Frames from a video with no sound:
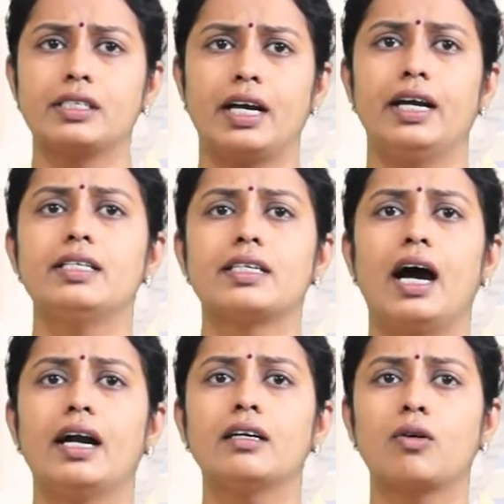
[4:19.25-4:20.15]
child's
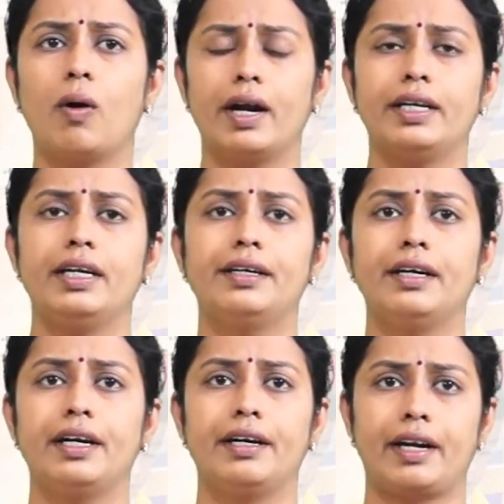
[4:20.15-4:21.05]
uncoordinated
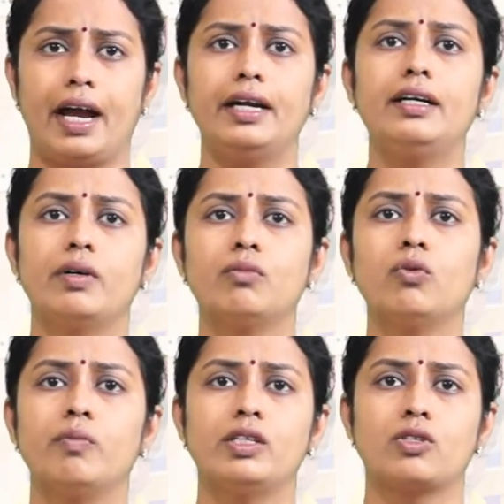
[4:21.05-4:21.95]
and random
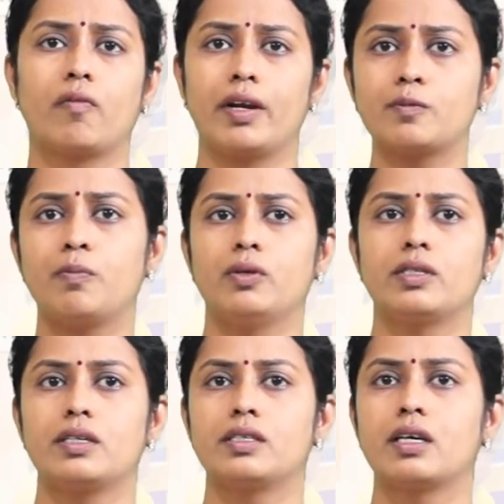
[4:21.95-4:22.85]
movements or
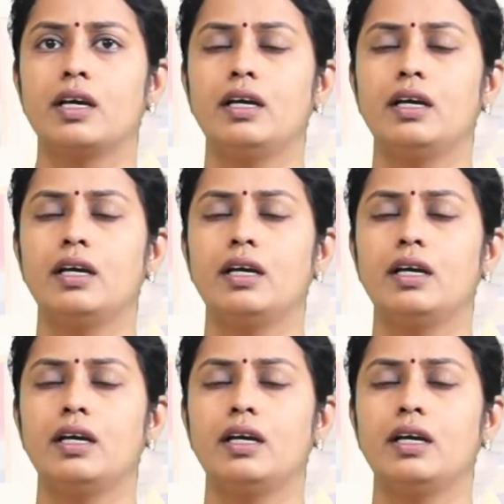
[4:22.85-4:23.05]
responses